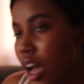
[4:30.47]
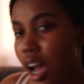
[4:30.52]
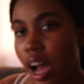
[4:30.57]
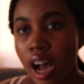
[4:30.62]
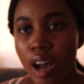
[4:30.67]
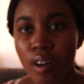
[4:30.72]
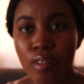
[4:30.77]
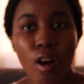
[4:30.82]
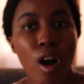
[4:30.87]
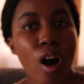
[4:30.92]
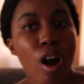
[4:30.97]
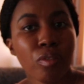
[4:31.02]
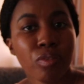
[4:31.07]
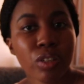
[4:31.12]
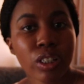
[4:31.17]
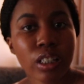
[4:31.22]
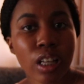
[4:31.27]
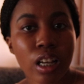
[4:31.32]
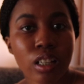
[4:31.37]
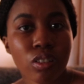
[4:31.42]
I have half
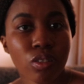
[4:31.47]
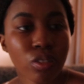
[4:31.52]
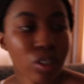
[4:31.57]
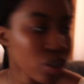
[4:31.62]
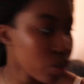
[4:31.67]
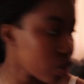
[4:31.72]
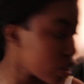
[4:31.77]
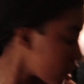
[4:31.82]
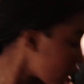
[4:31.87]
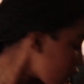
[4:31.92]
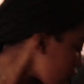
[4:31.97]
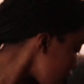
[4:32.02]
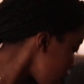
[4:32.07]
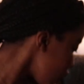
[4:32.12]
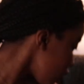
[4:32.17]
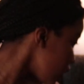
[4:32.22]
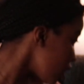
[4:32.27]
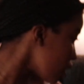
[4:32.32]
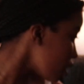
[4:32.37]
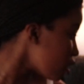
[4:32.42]
a slice of toasted
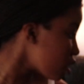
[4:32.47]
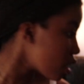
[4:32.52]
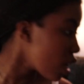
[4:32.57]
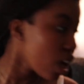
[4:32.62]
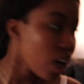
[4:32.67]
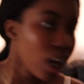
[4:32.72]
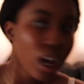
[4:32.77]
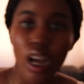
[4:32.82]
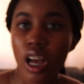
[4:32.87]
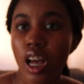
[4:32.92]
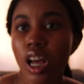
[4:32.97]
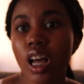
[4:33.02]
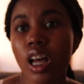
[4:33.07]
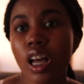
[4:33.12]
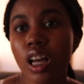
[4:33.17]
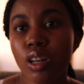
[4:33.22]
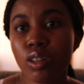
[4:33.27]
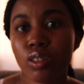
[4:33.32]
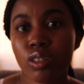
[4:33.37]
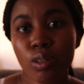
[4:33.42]
cheese
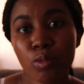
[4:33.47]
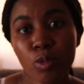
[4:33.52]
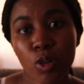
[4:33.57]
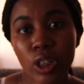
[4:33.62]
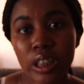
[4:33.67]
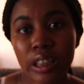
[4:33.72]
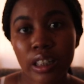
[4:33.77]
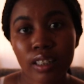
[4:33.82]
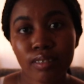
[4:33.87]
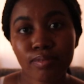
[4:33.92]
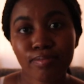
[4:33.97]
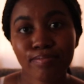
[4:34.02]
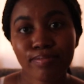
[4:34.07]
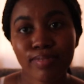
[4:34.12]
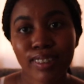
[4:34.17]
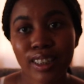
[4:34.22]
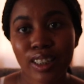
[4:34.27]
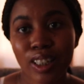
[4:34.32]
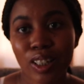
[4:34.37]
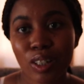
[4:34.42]
and some water.
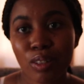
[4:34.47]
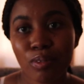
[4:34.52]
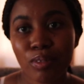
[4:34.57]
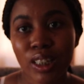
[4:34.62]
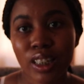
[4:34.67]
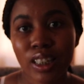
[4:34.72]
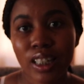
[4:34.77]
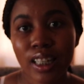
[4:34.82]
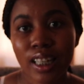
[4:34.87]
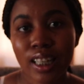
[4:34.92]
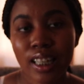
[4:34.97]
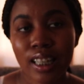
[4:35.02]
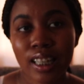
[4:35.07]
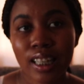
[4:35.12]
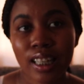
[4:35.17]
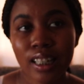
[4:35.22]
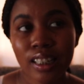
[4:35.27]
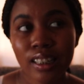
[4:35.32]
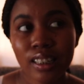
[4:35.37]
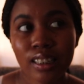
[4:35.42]
So I'm just gonna
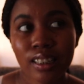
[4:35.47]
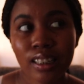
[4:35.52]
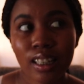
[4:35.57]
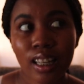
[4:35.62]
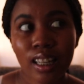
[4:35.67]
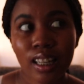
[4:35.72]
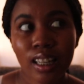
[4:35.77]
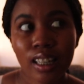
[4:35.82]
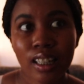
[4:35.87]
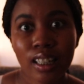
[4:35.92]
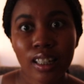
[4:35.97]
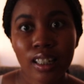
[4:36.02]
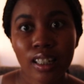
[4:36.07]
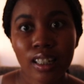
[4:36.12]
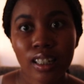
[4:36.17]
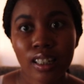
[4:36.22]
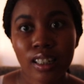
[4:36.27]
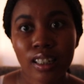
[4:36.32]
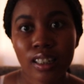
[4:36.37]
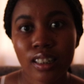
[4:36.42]
eat
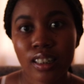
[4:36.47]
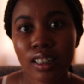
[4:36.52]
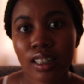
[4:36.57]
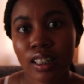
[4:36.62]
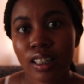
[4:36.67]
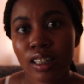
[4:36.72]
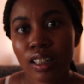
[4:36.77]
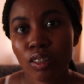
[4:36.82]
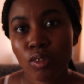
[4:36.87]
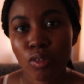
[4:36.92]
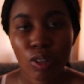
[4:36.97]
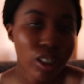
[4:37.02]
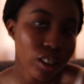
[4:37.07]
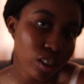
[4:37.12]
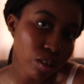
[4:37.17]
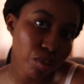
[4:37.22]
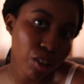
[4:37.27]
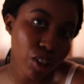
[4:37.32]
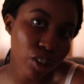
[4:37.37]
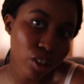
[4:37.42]
and watch
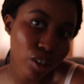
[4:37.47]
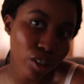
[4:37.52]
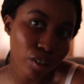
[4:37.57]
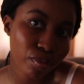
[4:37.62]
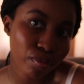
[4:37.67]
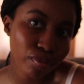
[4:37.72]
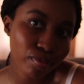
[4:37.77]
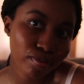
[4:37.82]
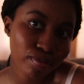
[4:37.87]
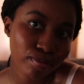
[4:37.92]
some YouTube.